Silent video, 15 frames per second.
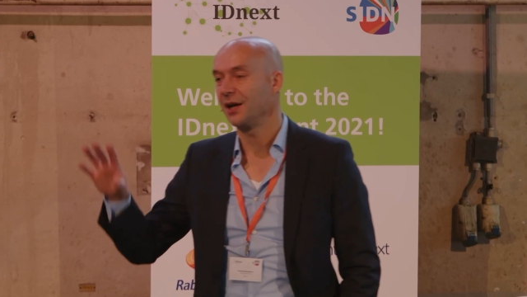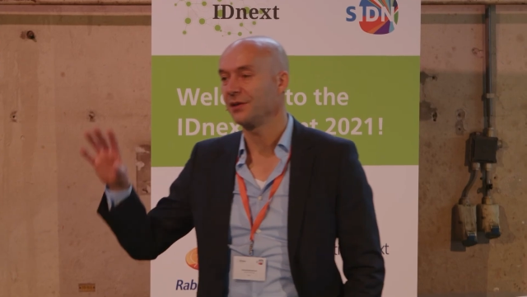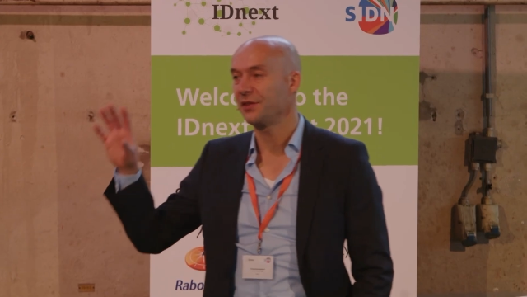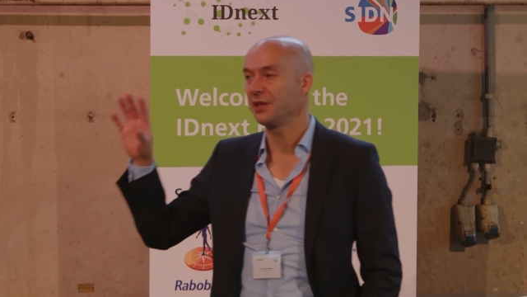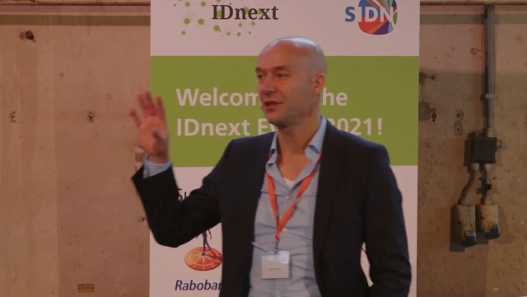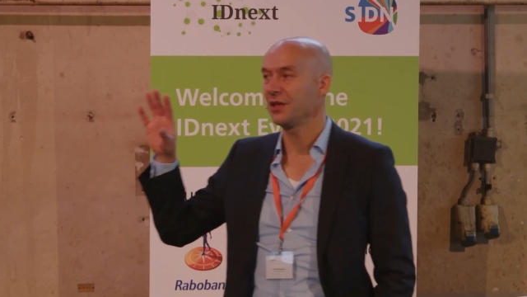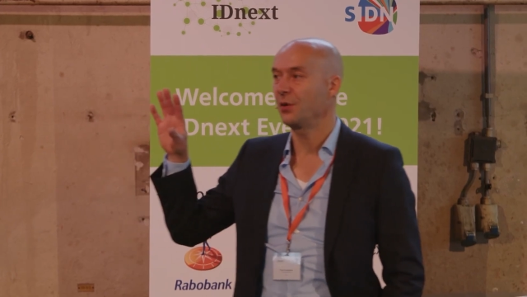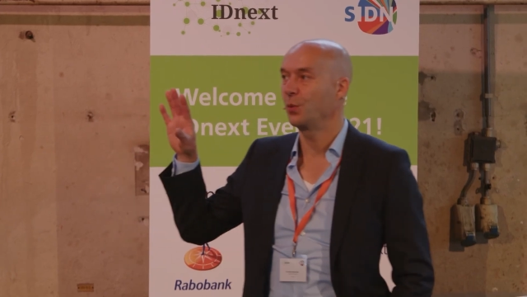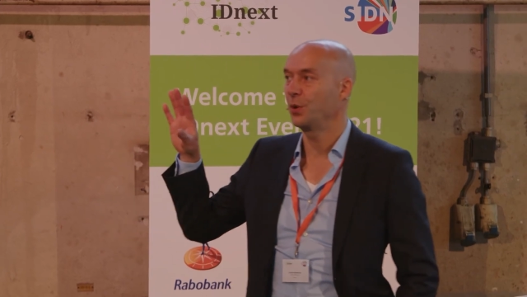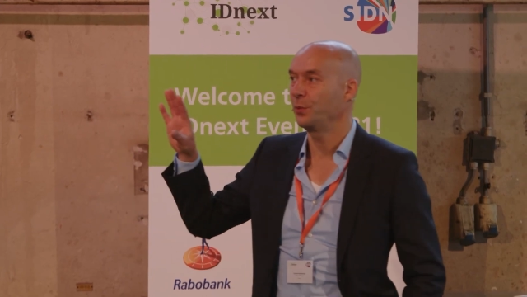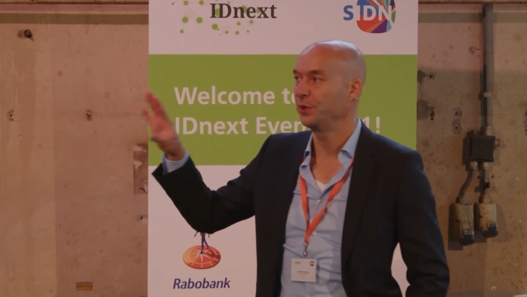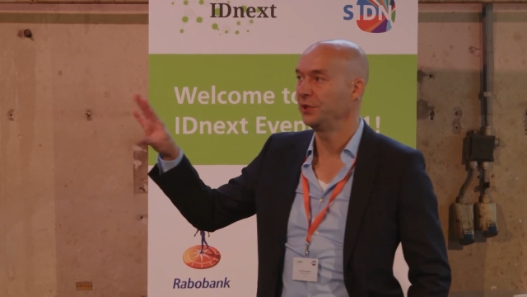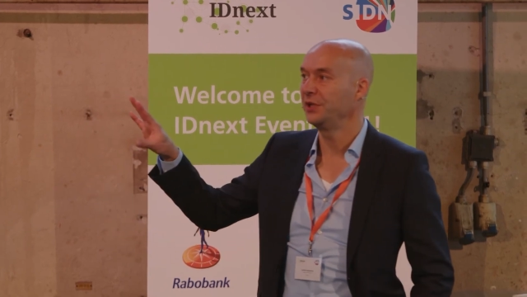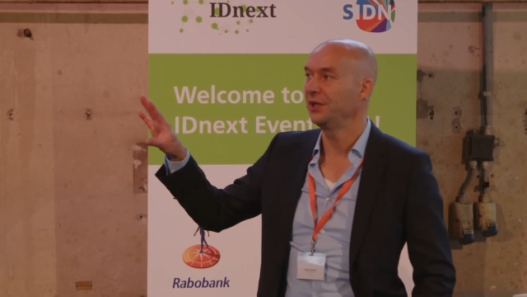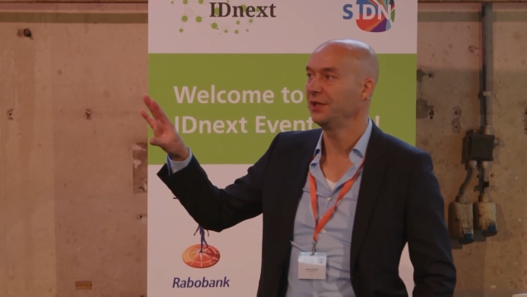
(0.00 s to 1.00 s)
think that what
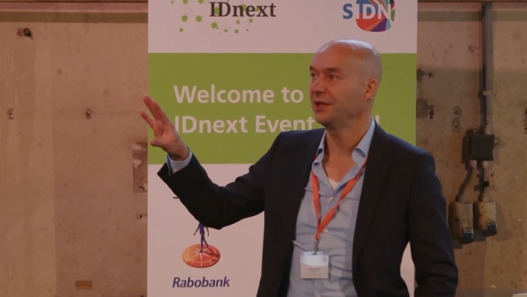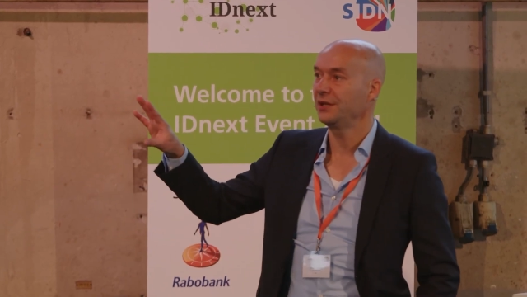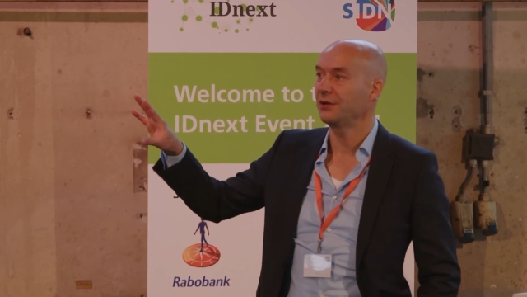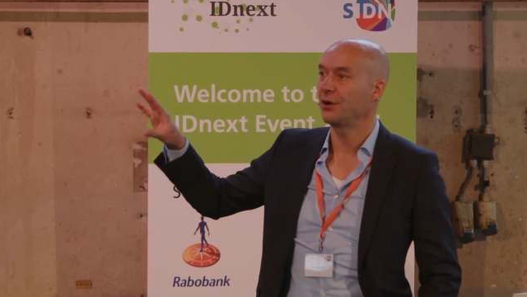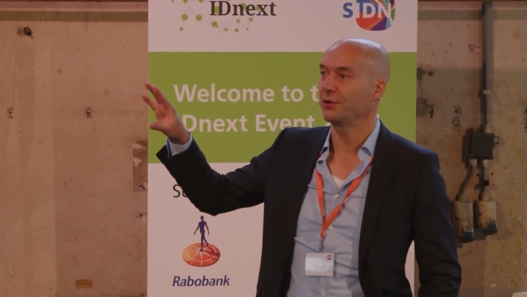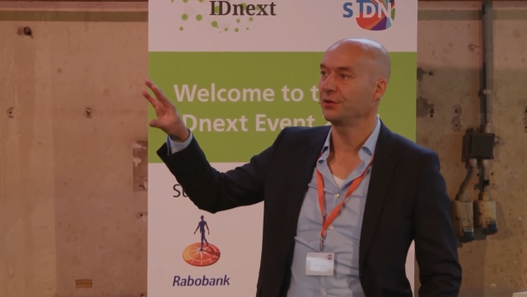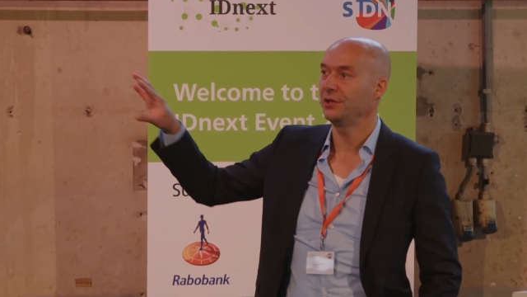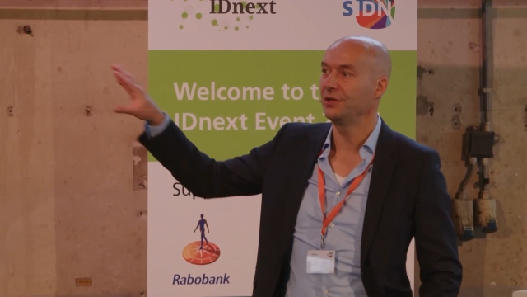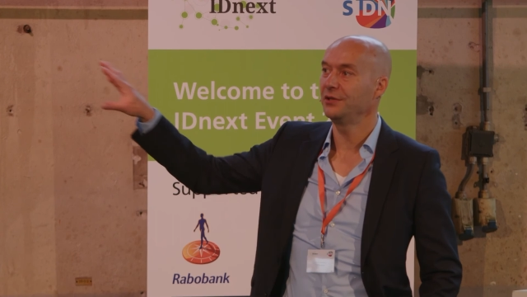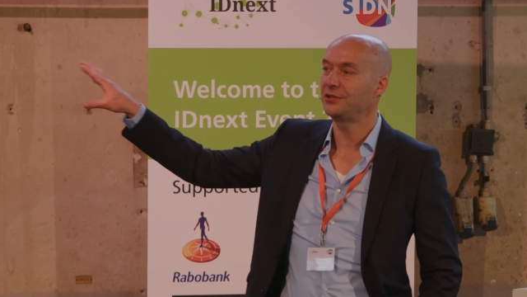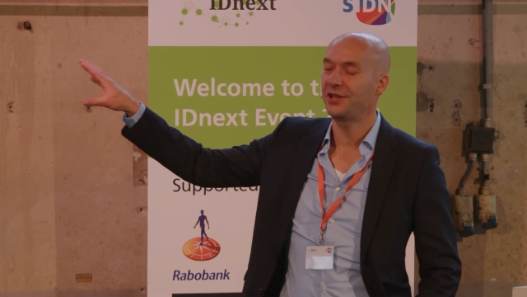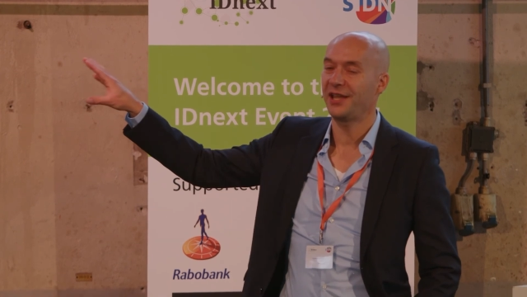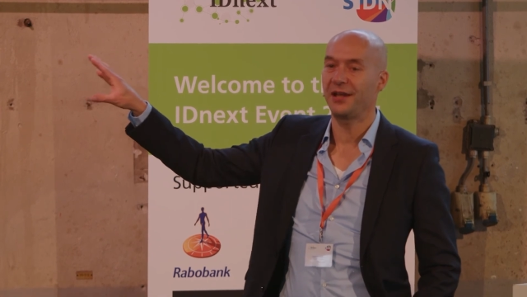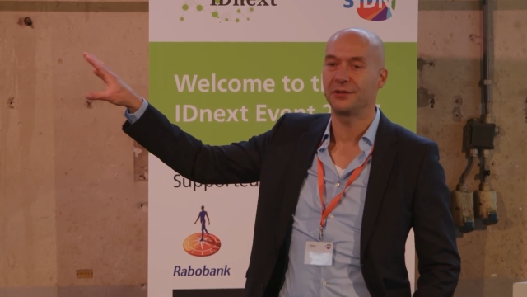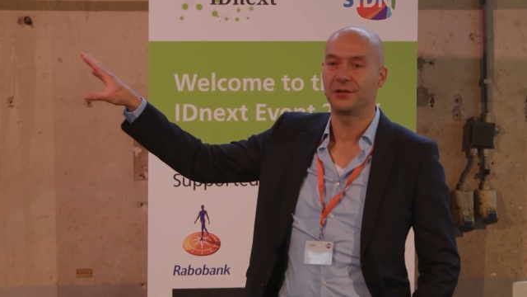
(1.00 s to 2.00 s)
we need are these
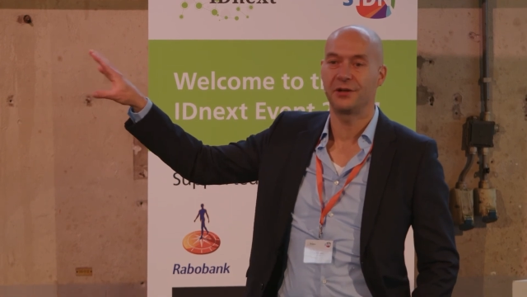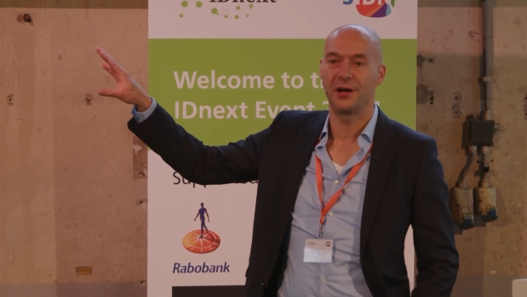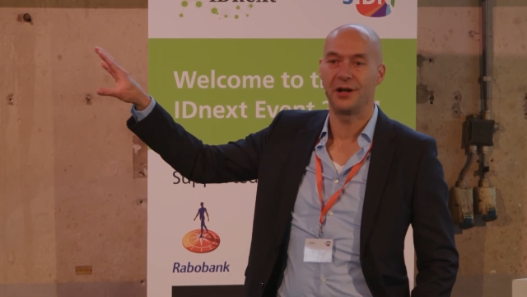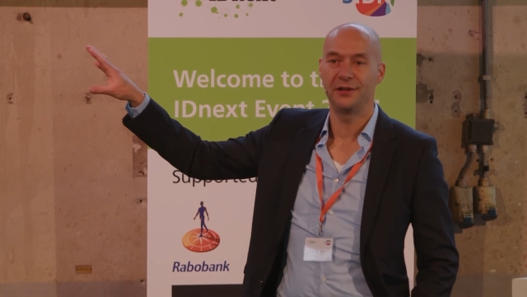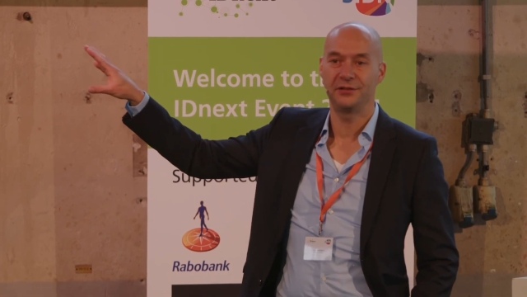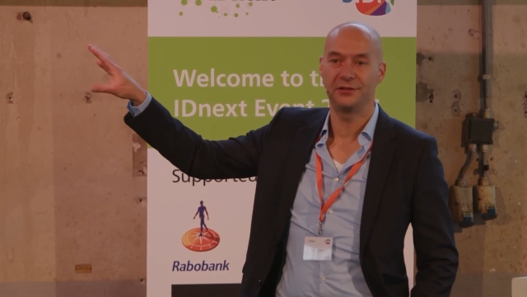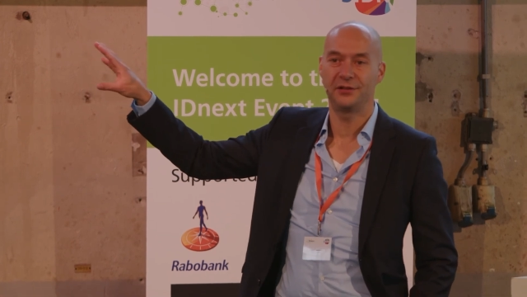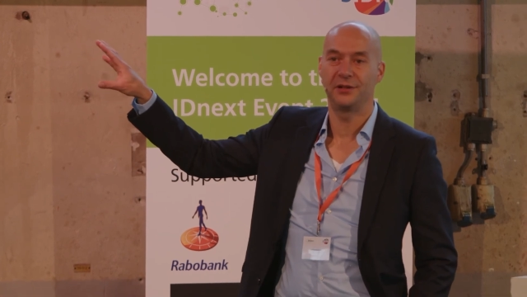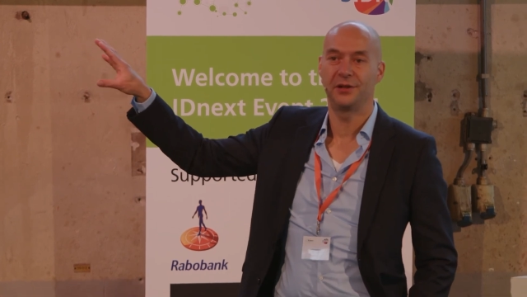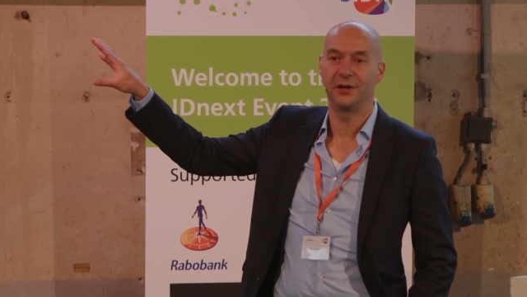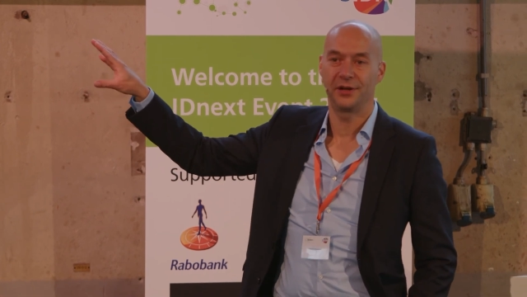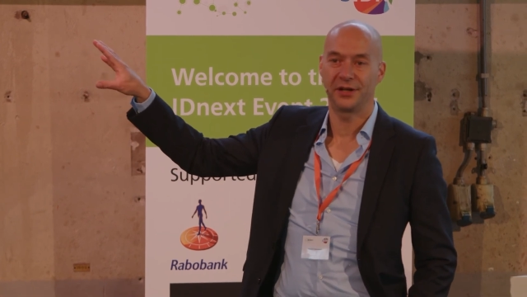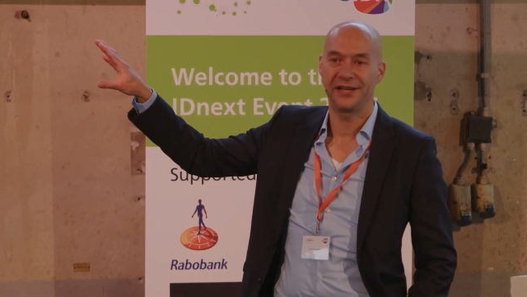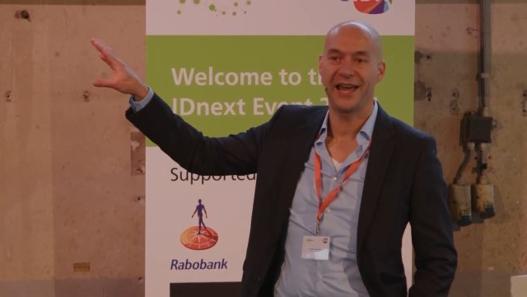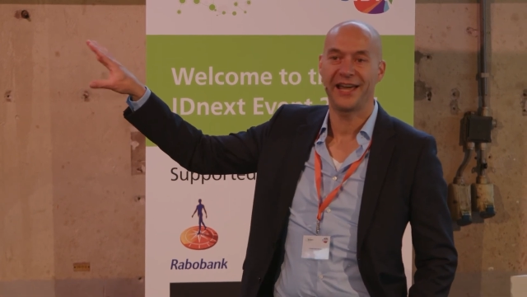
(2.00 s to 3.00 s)
standardized
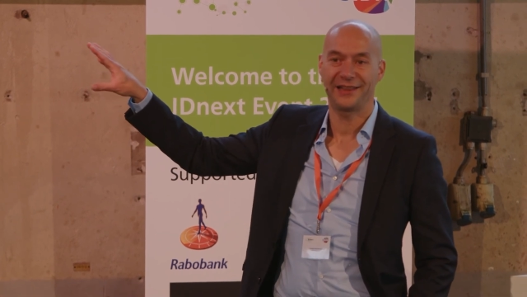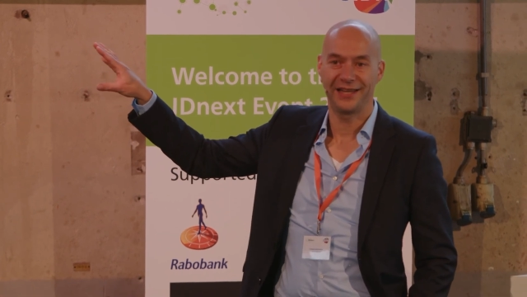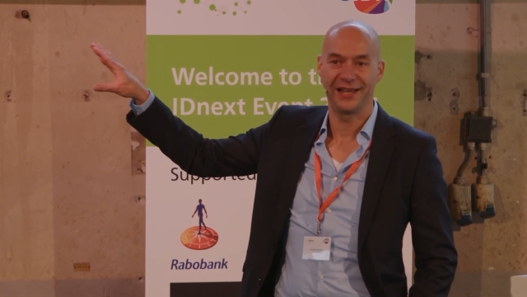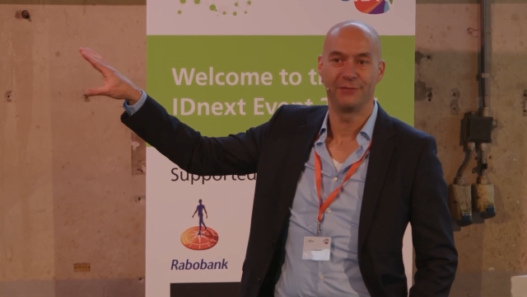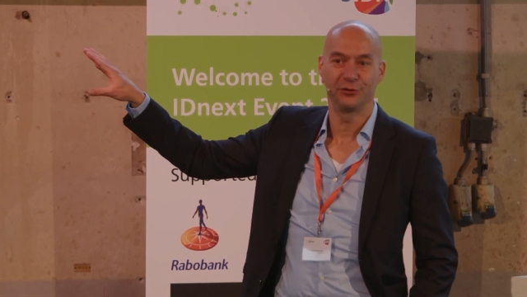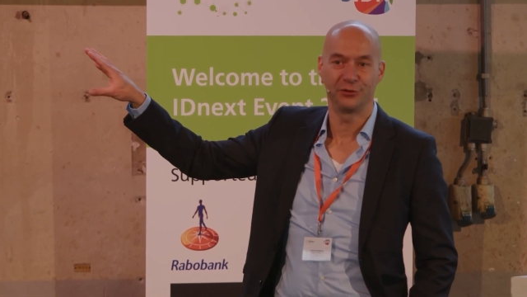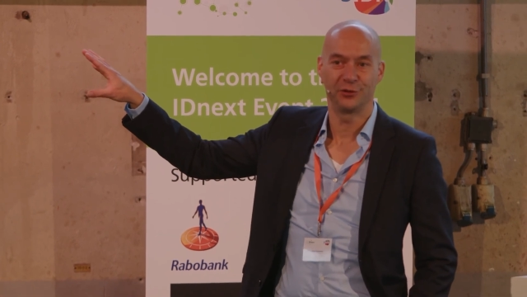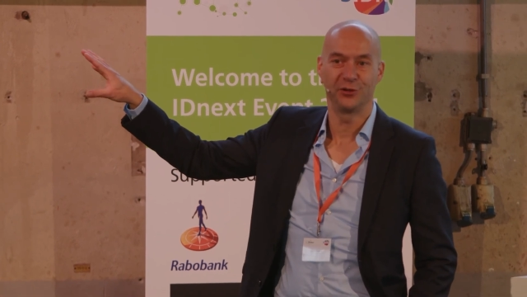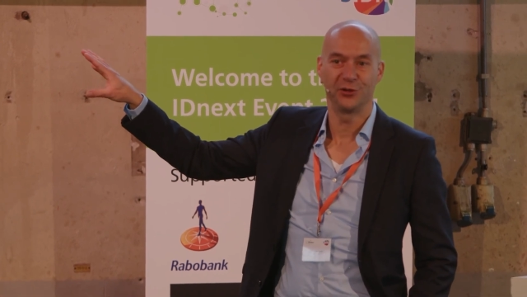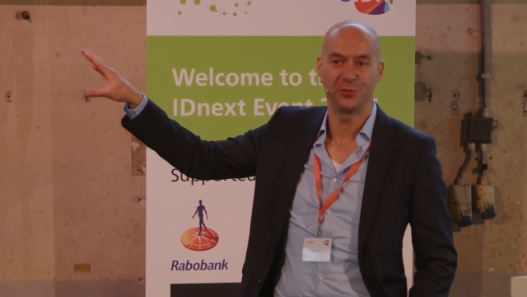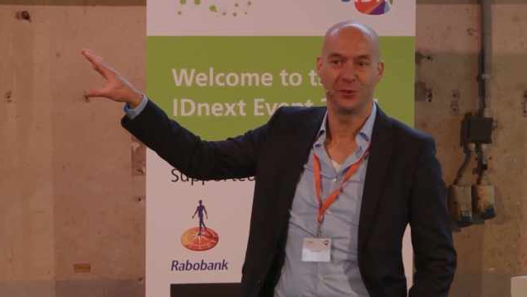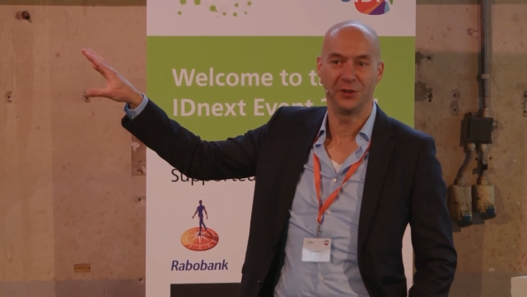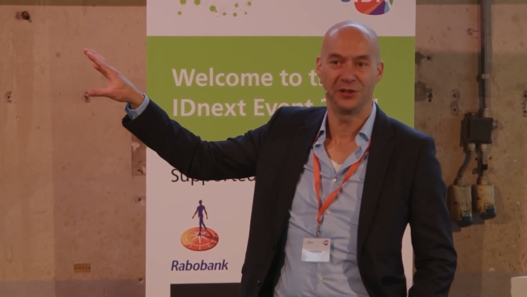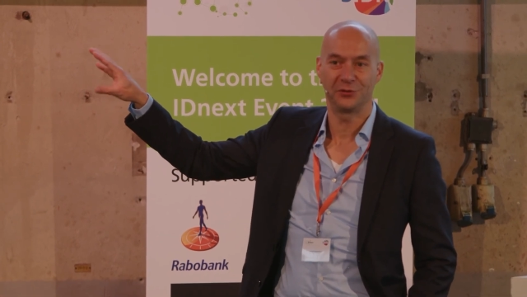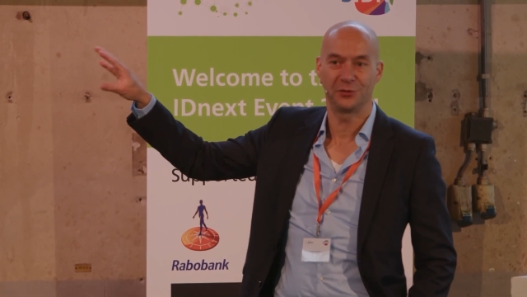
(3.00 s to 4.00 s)
CAT levels, so to
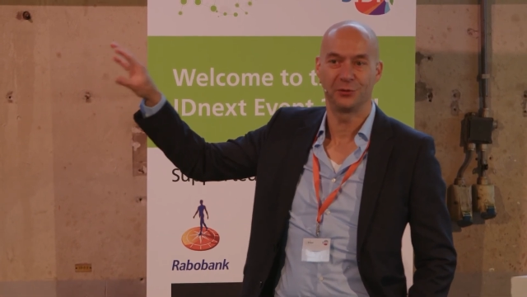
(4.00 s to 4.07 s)
speak. So